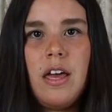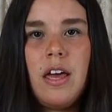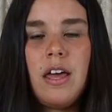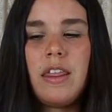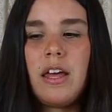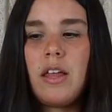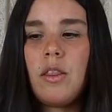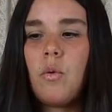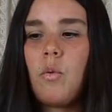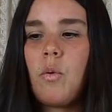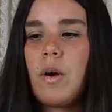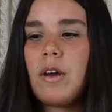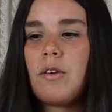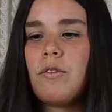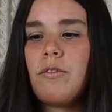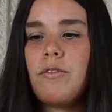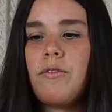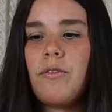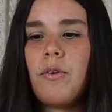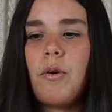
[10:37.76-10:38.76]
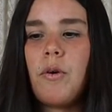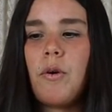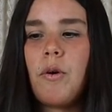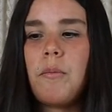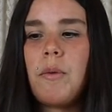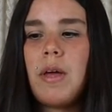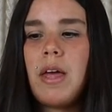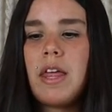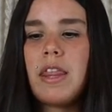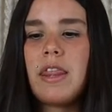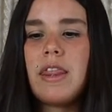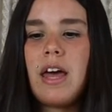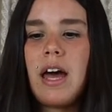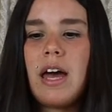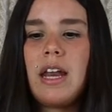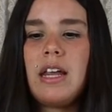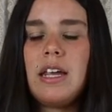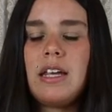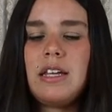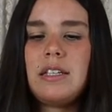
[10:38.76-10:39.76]
They're the one form
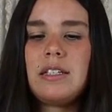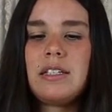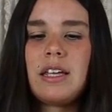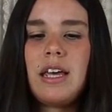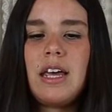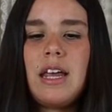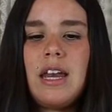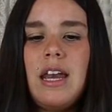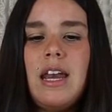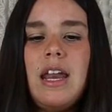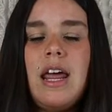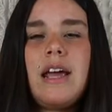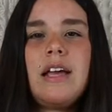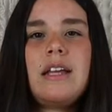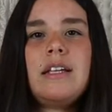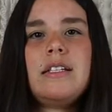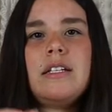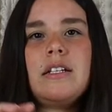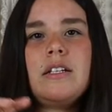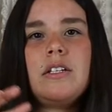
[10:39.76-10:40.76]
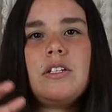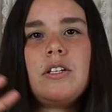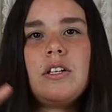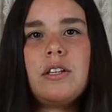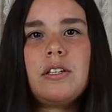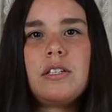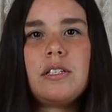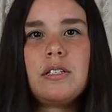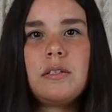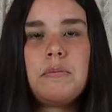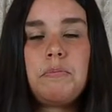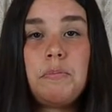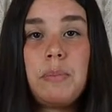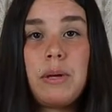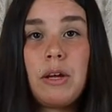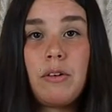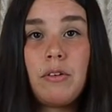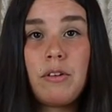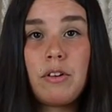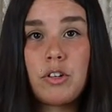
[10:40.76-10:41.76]
that is connected to the
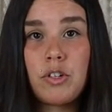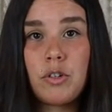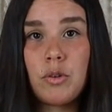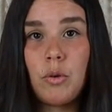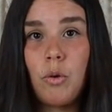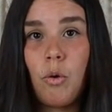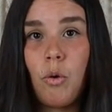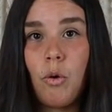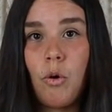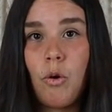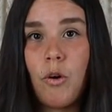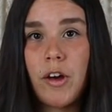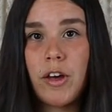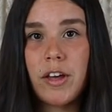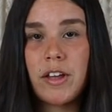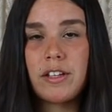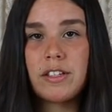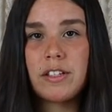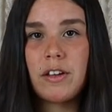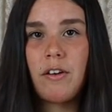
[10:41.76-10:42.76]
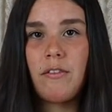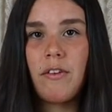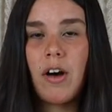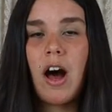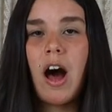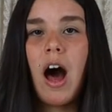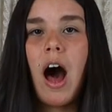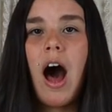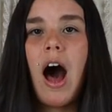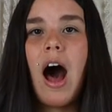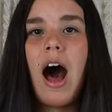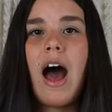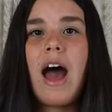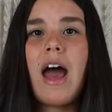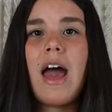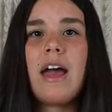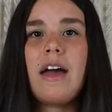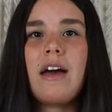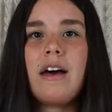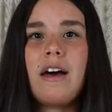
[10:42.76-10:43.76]
spiritual organs of
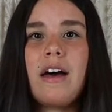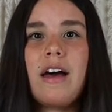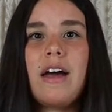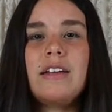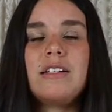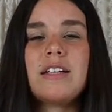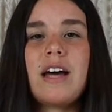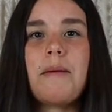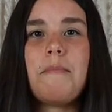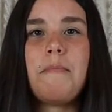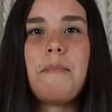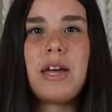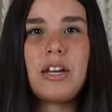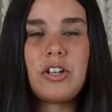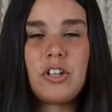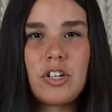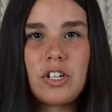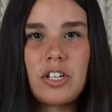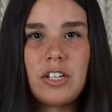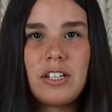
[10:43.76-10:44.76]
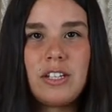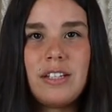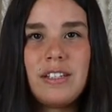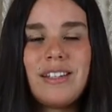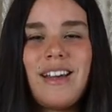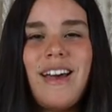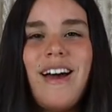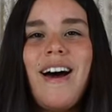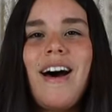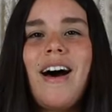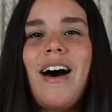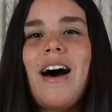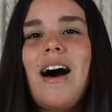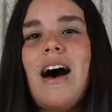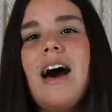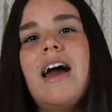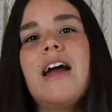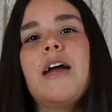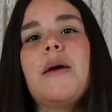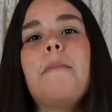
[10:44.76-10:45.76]
higher dimensions,
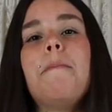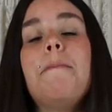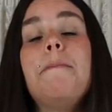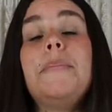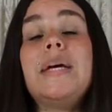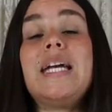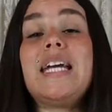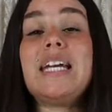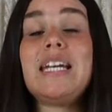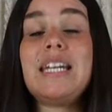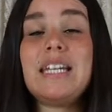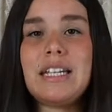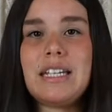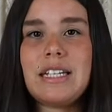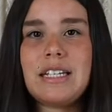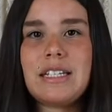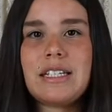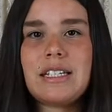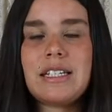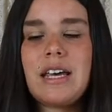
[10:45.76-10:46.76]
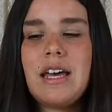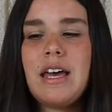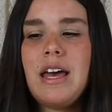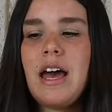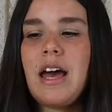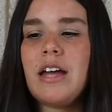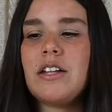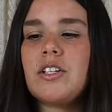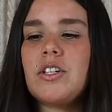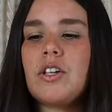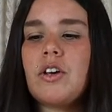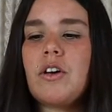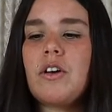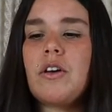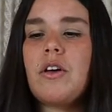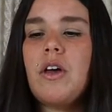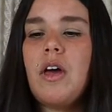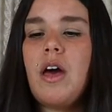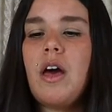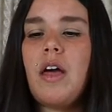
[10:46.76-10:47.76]
higher beings. And so
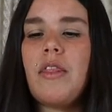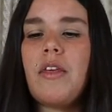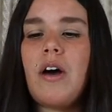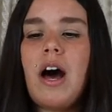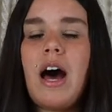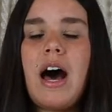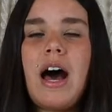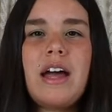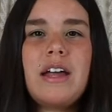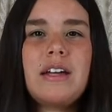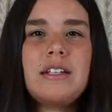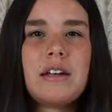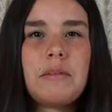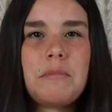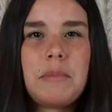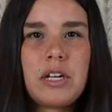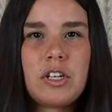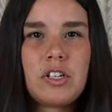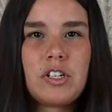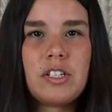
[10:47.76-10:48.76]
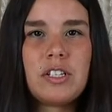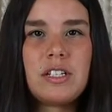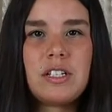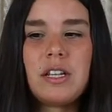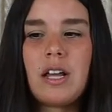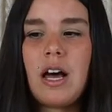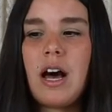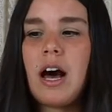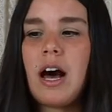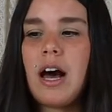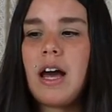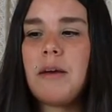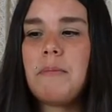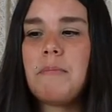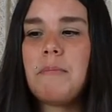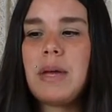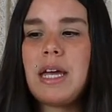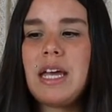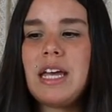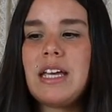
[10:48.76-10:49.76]
the higher dimensions and the higher
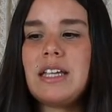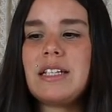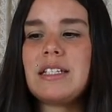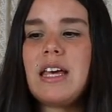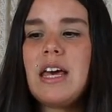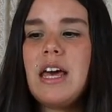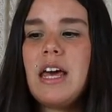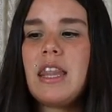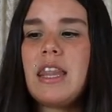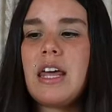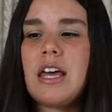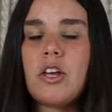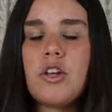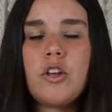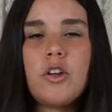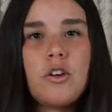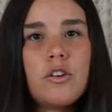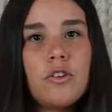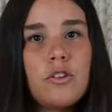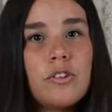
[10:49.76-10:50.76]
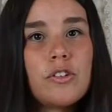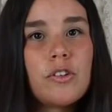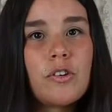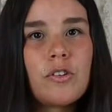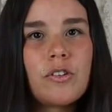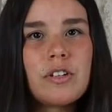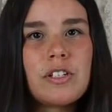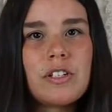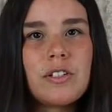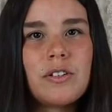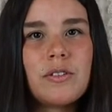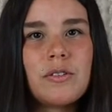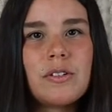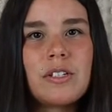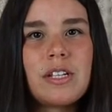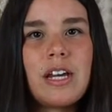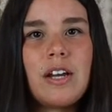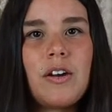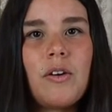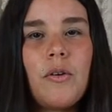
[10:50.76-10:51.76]
beings, they use
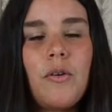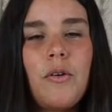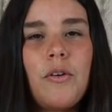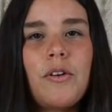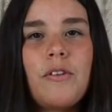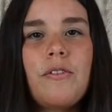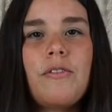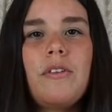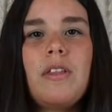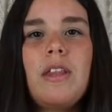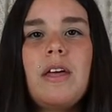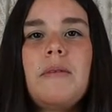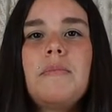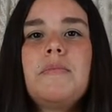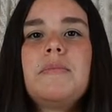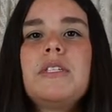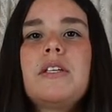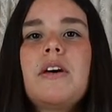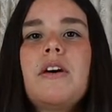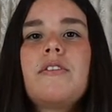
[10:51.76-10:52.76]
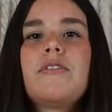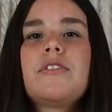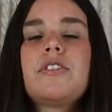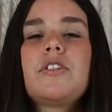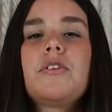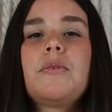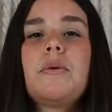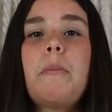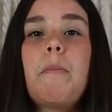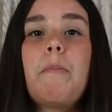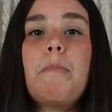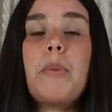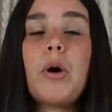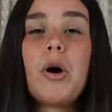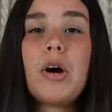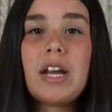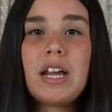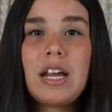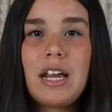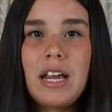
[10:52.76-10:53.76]
crystals in order for themselves to
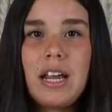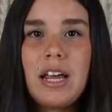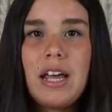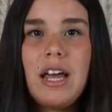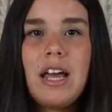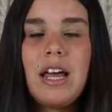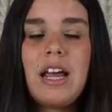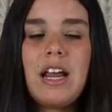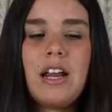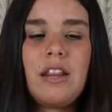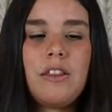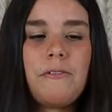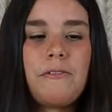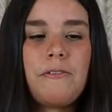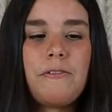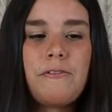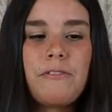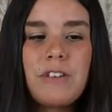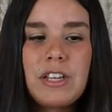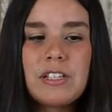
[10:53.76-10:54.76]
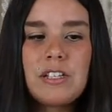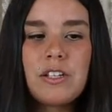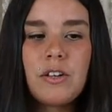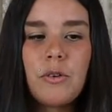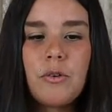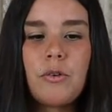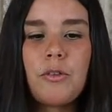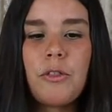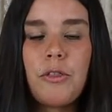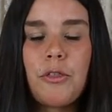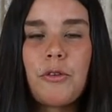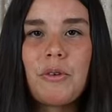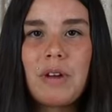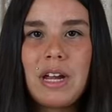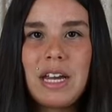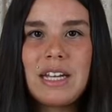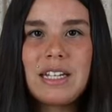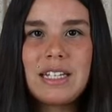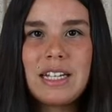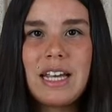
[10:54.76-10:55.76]
embody in the physical
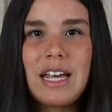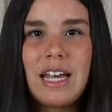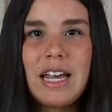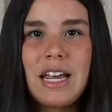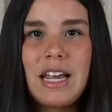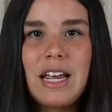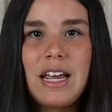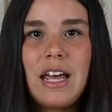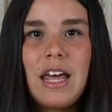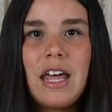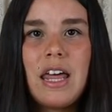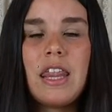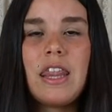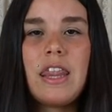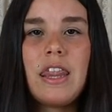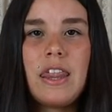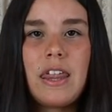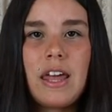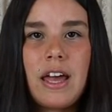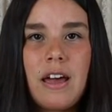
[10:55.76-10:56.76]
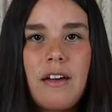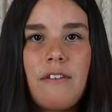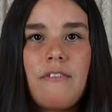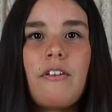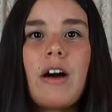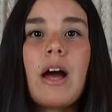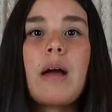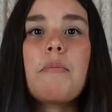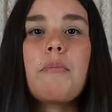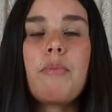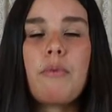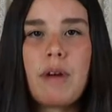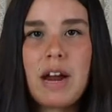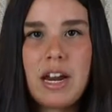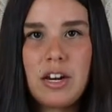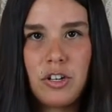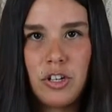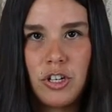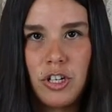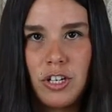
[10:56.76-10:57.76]
3D their
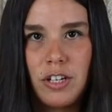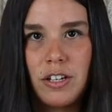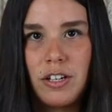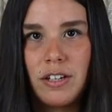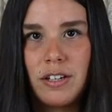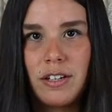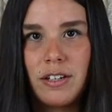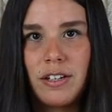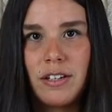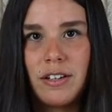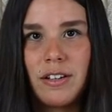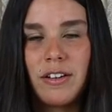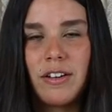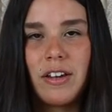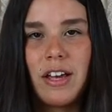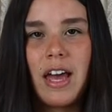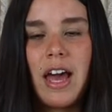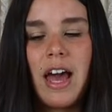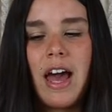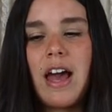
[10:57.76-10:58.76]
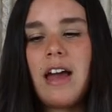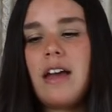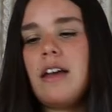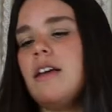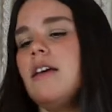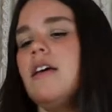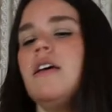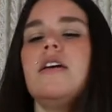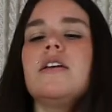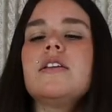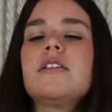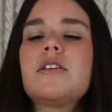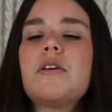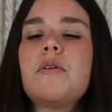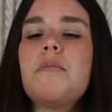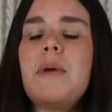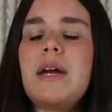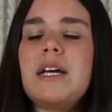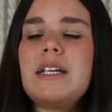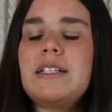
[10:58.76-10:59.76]
vibration. Okay?
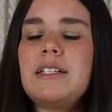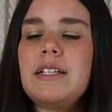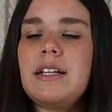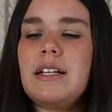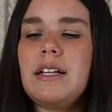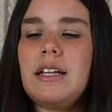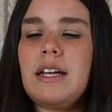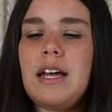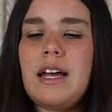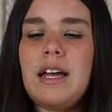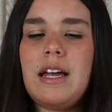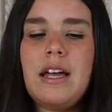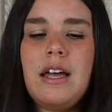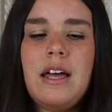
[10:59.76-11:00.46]
So basically,